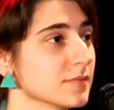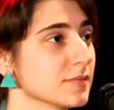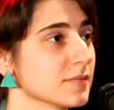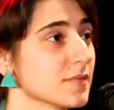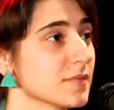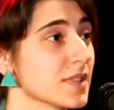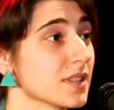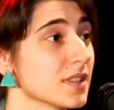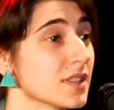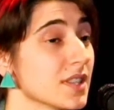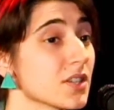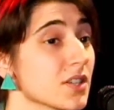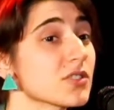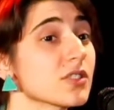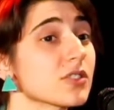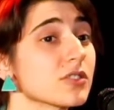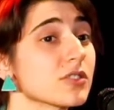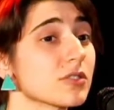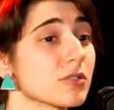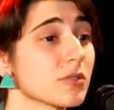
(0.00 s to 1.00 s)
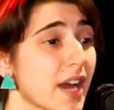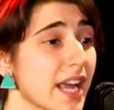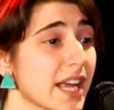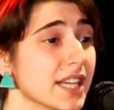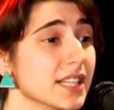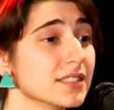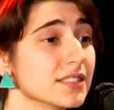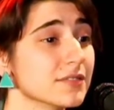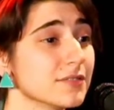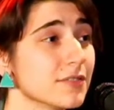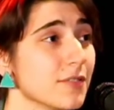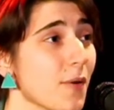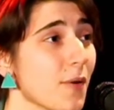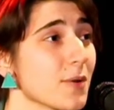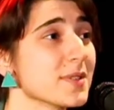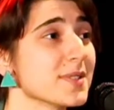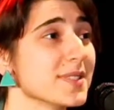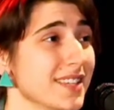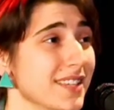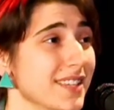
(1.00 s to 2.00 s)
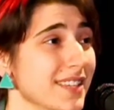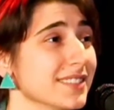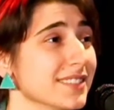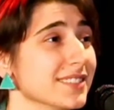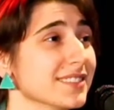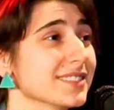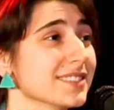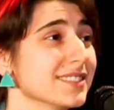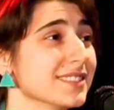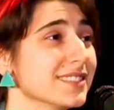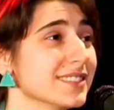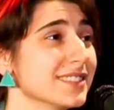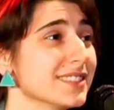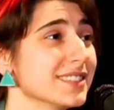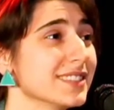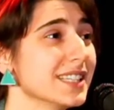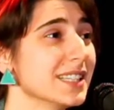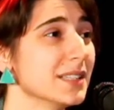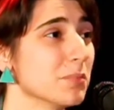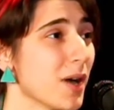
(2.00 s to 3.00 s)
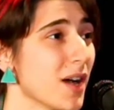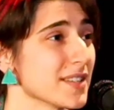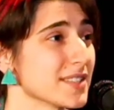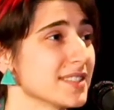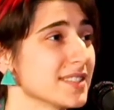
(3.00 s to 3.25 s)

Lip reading: There's a great folk scene in Boston.